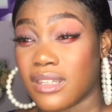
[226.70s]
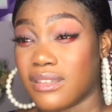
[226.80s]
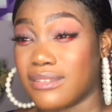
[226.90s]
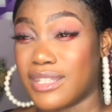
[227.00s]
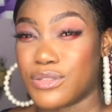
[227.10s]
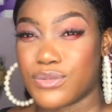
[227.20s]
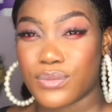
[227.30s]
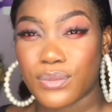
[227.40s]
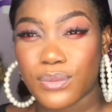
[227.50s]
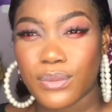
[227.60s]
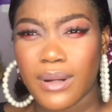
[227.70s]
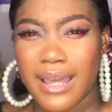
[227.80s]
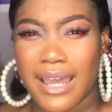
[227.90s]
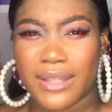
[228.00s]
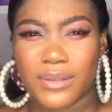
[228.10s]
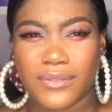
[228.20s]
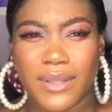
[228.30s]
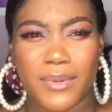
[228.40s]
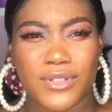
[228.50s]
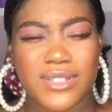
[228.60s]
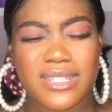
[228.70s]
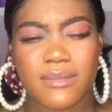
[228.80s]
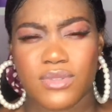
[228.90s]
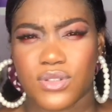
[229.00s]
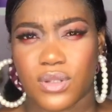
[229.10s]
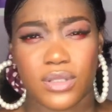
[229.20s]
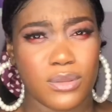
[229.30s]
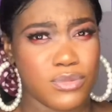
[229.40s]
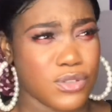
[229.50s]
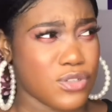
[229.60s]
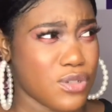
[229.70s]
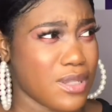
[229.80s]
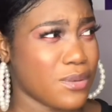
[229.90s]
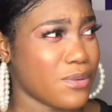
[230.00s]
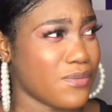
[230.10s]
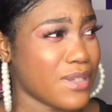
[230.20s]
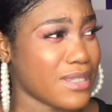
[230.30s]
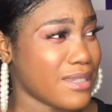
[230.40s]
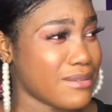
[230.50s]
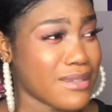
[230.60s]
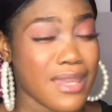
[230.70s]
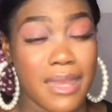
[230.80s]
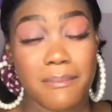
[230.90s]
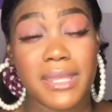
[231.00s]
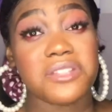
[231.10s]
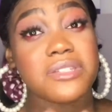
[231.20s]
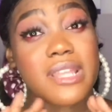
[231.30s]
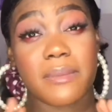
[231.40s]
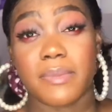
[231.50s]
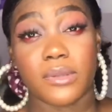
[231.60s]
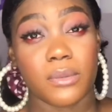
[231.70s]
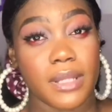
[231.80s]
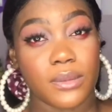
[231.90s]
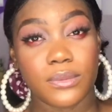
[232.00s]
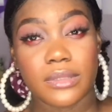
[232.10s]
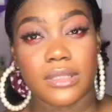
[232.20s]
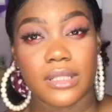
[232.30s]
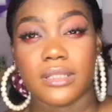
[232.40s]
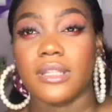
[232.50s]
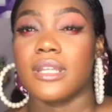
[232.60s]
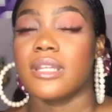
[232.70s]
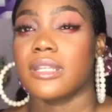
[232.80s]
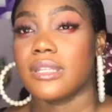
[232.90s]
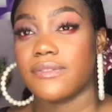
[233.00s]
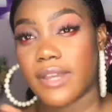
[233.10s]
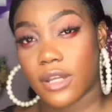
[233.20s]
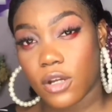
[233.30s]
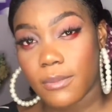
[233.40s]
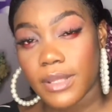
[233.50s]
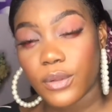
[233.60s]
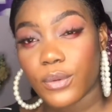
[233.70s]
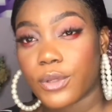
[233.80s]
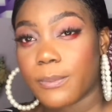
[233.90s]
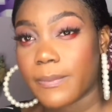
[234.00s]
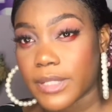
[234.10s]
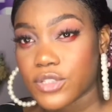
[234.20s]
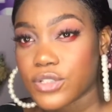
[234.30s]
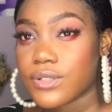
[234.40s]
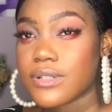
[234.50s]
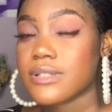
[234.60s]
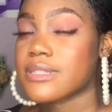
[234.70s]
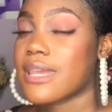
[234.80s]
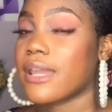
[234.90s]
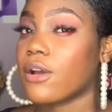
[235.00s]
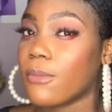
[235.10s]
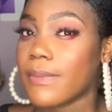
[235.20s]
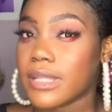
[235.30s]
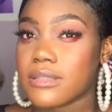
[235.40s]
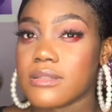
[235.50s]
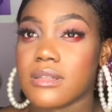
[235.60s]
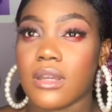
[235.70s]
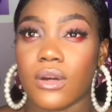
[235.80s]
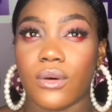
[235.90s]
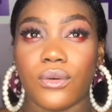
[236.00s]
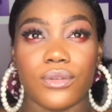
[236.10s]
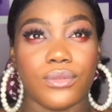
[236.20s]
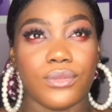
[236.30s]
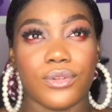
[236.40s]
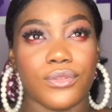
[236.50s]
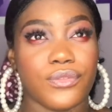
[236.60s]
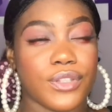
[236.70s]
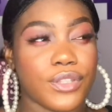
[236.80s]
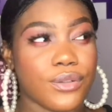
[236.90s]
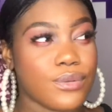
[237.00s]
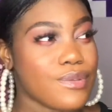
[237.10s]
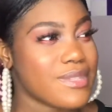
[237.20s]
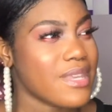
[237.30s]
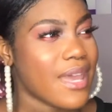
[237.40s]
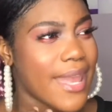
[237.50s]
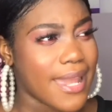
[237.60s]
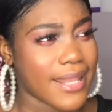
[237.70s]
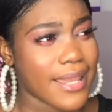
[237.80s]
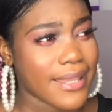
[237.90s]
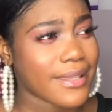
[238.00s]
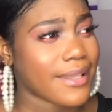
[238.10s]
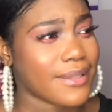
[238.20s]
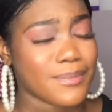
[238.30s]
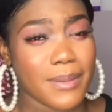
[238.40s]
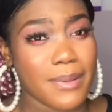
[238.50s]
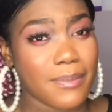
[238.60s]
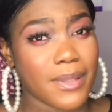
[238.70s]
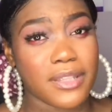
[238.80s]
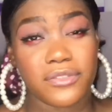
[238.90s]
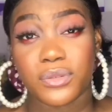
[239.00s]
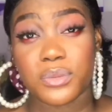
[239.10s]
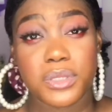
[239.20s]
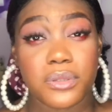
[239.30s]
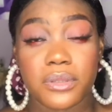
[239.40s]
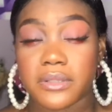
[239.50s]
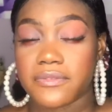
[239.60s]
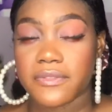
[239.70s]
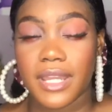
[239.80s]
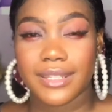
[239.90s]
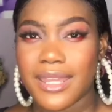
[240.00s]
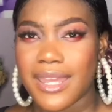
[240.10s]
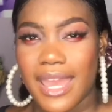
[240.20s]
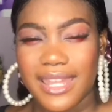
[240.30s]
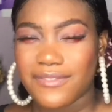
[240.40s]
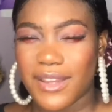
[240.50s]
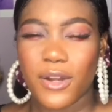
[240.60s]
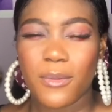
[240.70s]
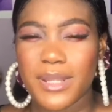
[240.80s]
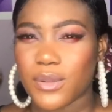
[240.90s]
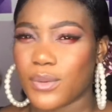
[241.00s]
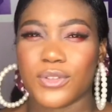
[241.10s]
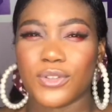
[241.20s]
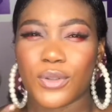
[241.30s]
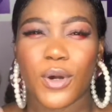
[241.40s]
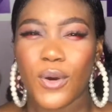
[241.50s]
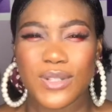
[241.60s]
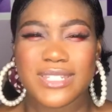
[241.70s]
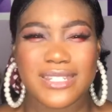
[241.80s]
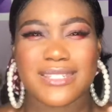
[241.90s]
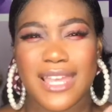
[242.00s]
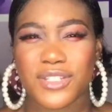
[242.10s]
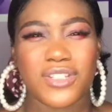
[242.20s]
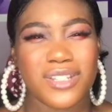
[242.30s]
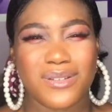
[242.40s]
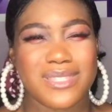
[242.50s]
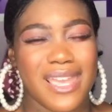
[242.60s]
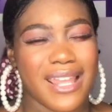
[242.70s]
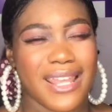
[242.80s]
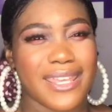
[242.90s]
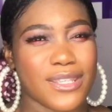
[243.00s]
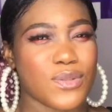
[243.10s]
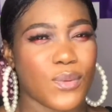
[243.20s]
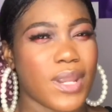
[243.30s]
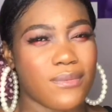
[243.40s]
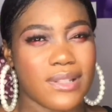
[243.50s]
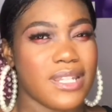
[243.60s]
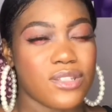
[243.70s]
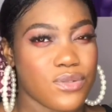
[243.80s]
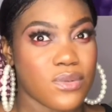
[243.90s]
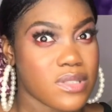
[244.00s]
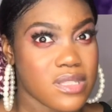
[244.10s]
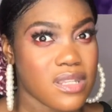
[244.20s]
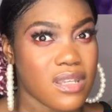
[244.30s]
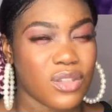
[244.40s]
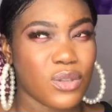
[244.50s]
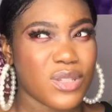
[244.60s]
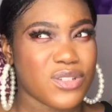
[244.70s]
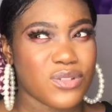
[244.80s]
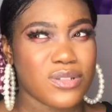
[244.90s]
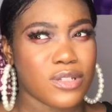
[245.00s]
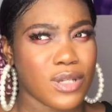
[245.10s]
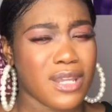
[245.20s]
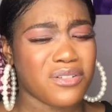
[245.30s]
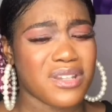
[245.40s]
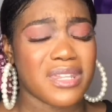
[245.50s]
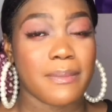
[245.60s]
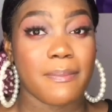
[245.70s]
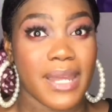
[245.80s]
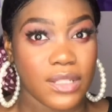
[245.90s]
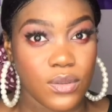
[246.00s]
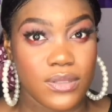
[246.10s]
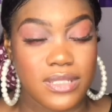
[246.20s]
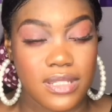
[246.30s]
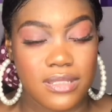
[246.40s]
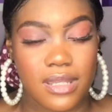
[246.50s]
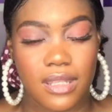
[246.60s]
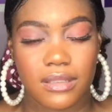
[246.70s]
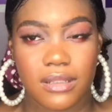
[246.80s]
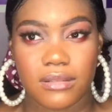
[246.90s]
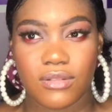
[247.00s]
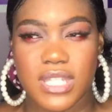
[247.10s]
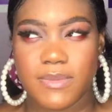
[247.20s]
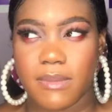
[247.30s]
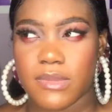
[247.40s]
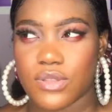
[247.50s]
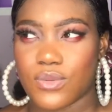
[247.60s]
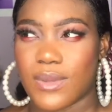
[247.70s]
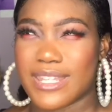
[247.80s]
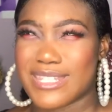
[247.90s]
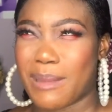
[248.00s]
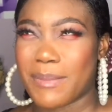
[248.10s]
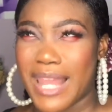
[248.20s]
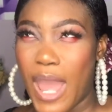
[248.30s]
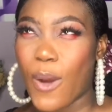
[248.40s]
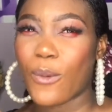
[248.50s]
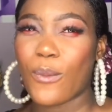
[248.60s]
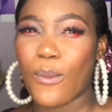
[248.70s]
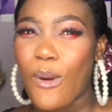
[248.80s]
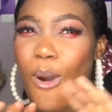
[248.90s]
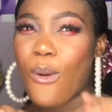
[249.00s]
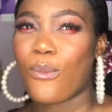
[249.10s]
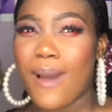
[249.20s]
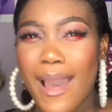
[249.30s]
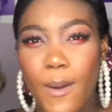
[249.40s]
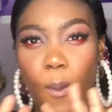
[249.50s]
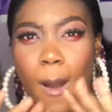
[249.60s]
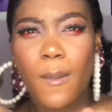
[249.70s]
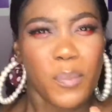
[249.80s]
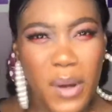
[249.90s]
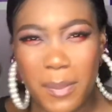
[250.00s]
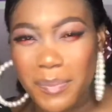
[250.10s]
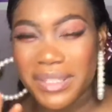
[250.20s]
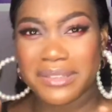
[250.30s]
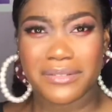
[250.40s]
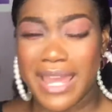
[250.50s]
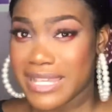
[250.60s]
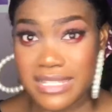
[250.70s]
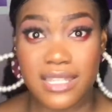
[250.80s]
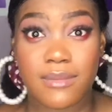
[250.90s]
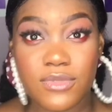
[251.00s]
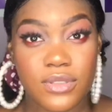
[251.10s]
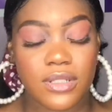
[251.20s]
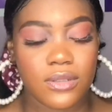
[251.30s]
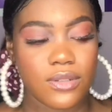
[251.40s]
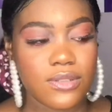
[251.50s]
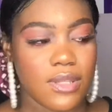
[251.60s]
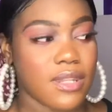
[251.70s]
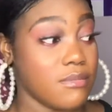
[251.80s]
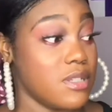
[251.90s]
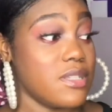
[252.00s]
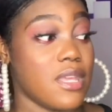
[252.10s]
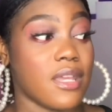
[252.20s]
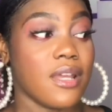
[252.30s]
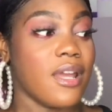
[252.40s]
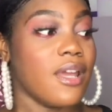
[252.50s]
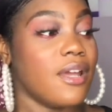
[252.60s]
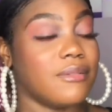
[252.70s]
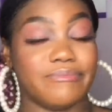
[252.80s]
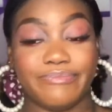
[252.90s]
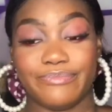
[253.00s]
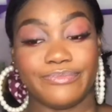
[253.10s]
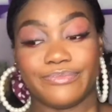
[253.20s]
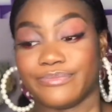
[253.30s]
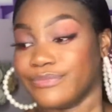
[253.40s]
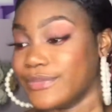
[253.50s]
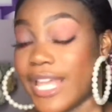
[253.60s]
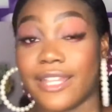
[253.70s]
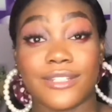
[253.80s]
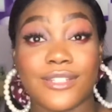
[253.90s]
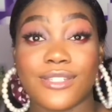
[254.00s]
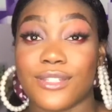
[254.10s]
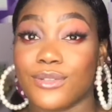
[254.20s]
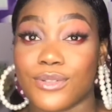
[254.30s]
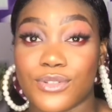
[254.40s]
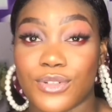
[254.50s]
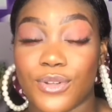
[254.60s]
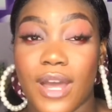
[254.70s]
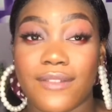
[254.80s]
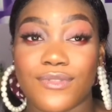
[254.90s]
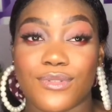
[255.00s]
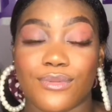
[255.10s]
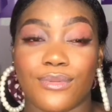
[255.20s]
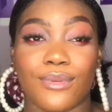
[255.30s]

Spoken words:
they do and all of that, but just them sucking up to each other and all of that. And me, I just like being on my own lane. If I comment on your pictures, I comment on your videos, I like and blah blah blah. If you don't return it, fine. And if I comment on your content, it's actually because I like it or I relate to it. Not necessarily, you can't create a bad content and then you expect me to engage and be like, oh wow, popping. I see them do it a lot, so I'm just like, and in this industry, you have to,